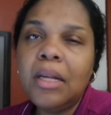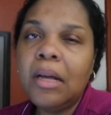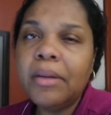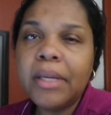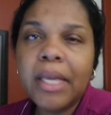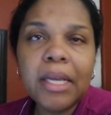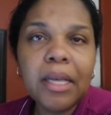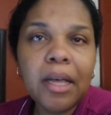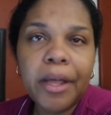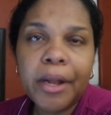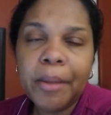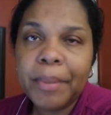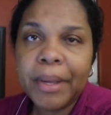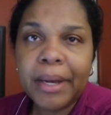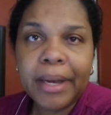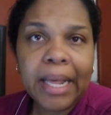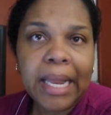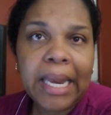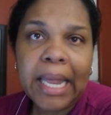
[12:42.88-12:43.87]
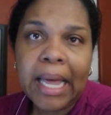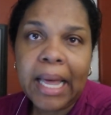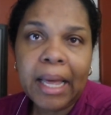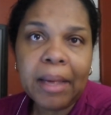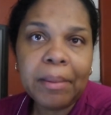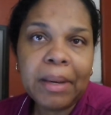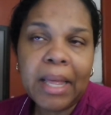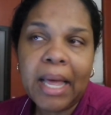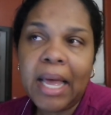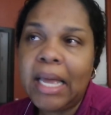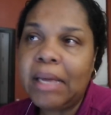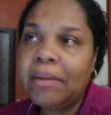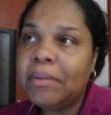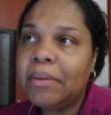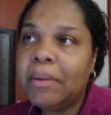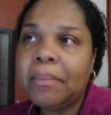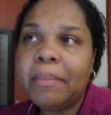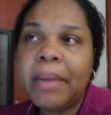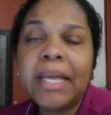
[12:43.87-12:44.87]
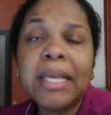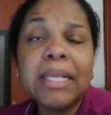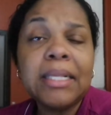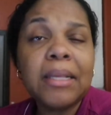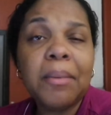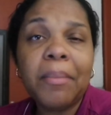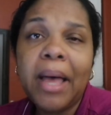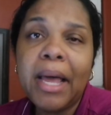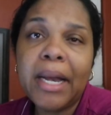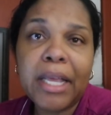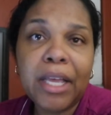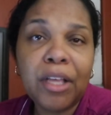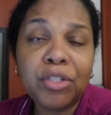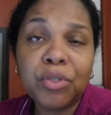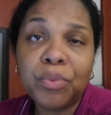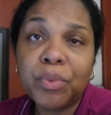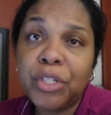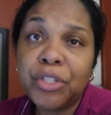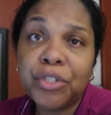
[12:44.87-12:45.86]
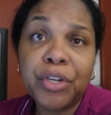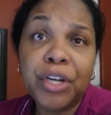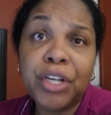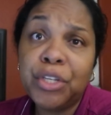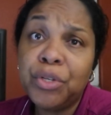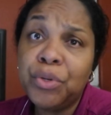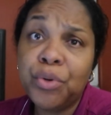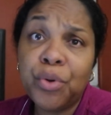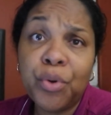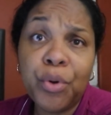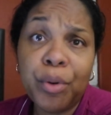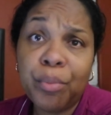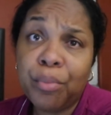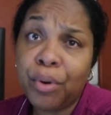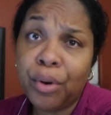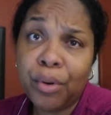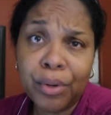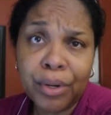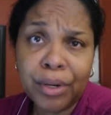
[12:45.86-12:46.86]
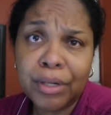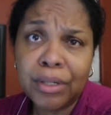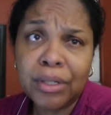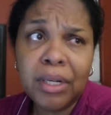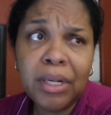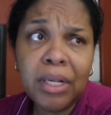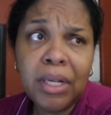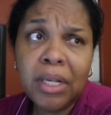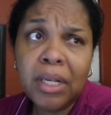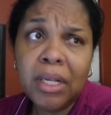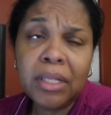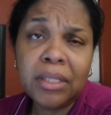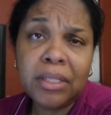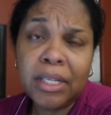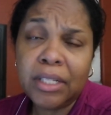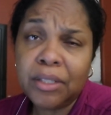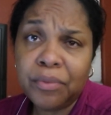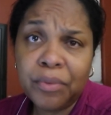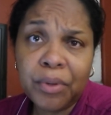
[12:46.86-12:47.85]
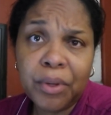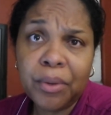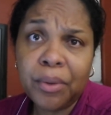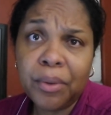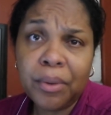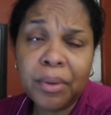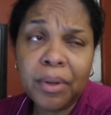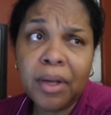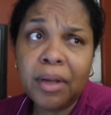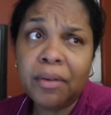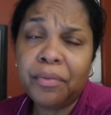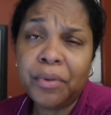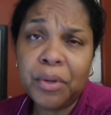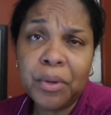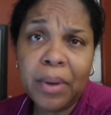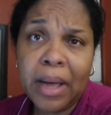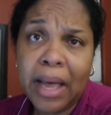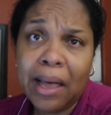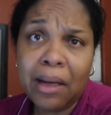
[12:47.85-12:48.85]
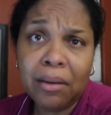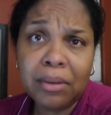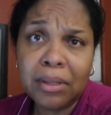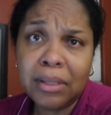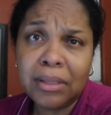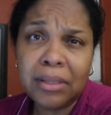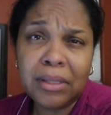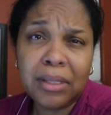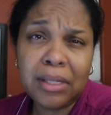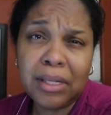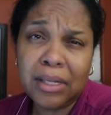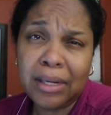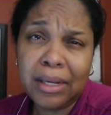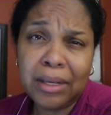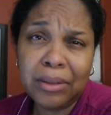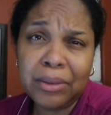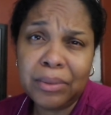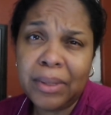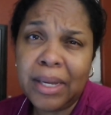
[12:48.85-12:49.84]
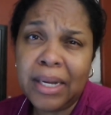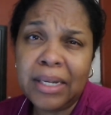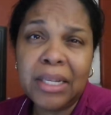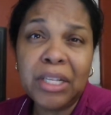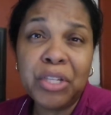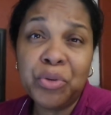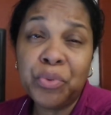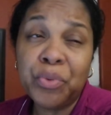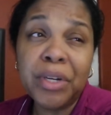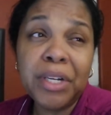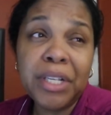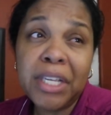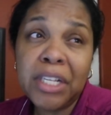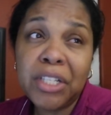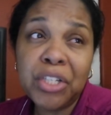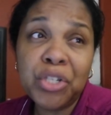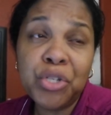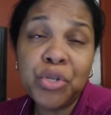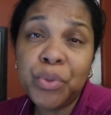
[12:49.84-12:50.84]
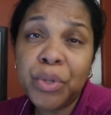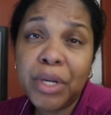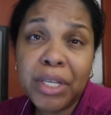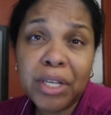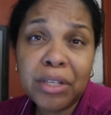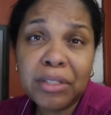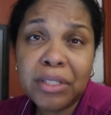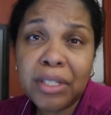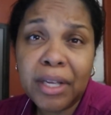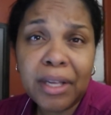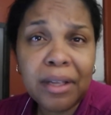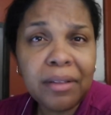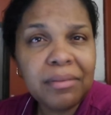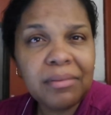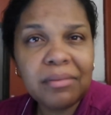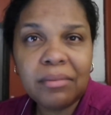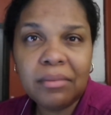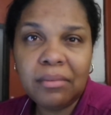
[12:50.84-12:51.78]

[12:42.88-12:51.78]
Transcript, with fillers: don't get caught up in that limelight, making somebody else richer and you going broker just for a few hours, you know, and then you really get to enjoy yourself.